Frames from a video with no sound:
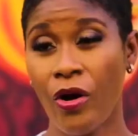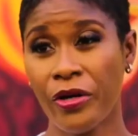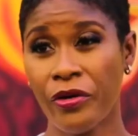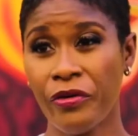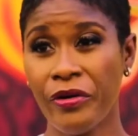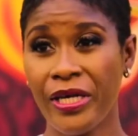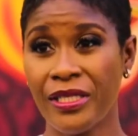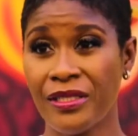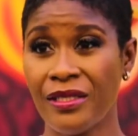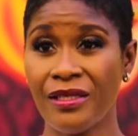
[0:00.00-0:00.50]
or
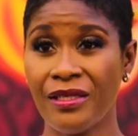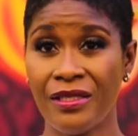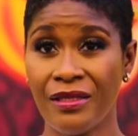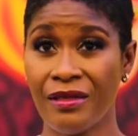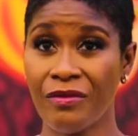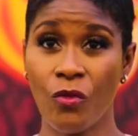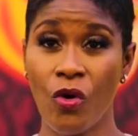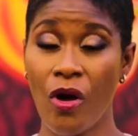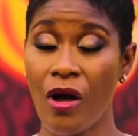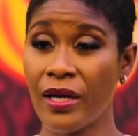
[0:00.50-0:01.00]
creator to
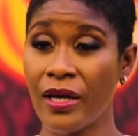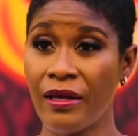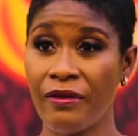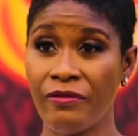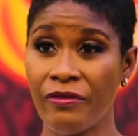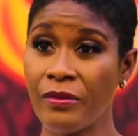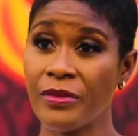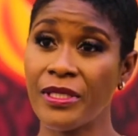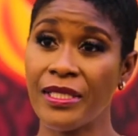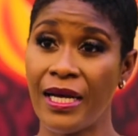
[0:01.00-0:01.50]
walk it
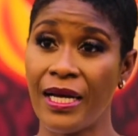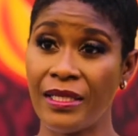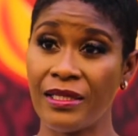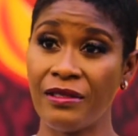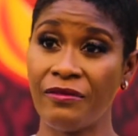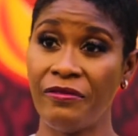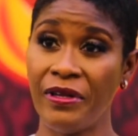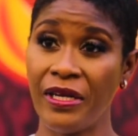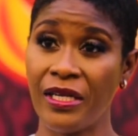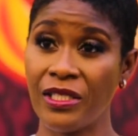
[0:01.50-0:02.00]
from start to
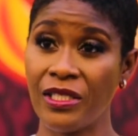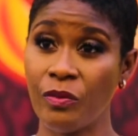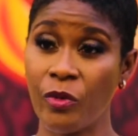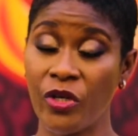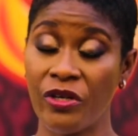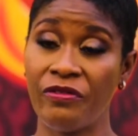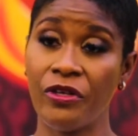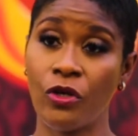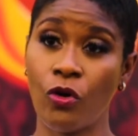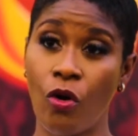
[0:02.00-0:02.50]
finish. But
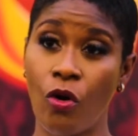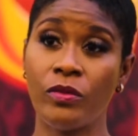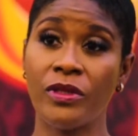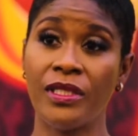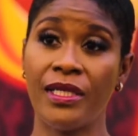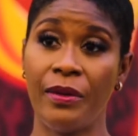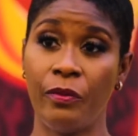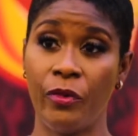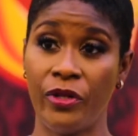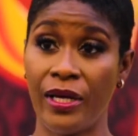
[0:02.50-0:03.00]
if you come to
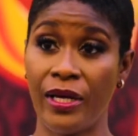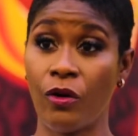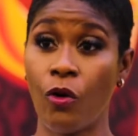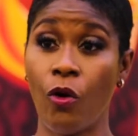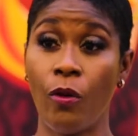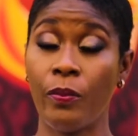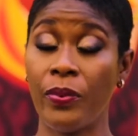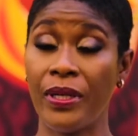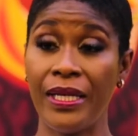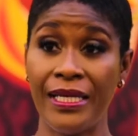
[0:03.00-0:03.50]
them with a
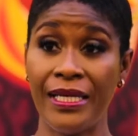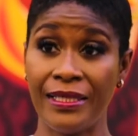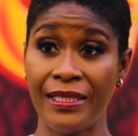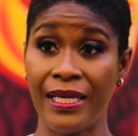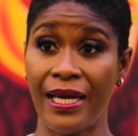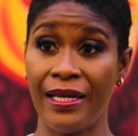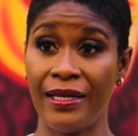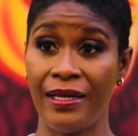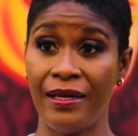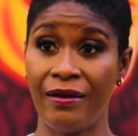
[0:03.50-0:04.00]
complete
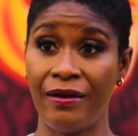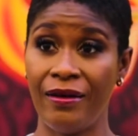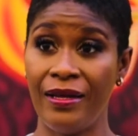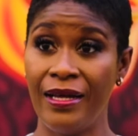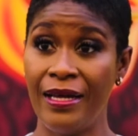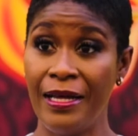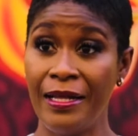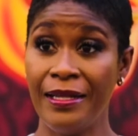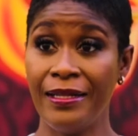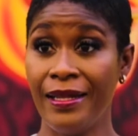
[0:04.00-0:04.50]
idea,
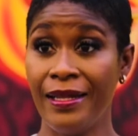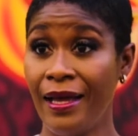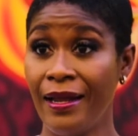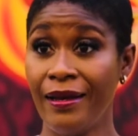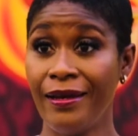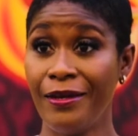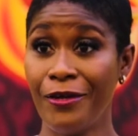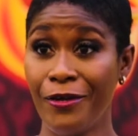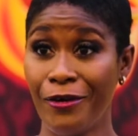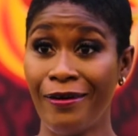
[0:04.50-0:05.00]

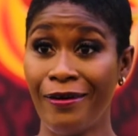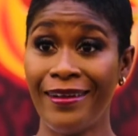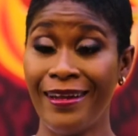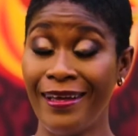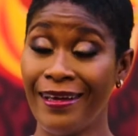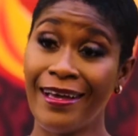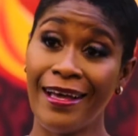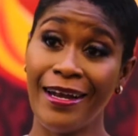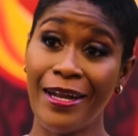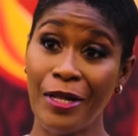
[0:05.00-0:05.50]
then you know they
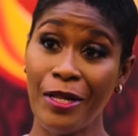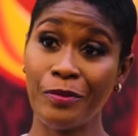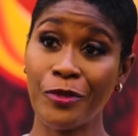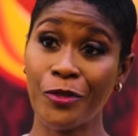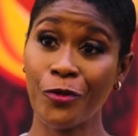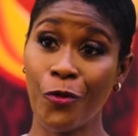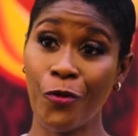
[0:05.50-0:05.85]
can help to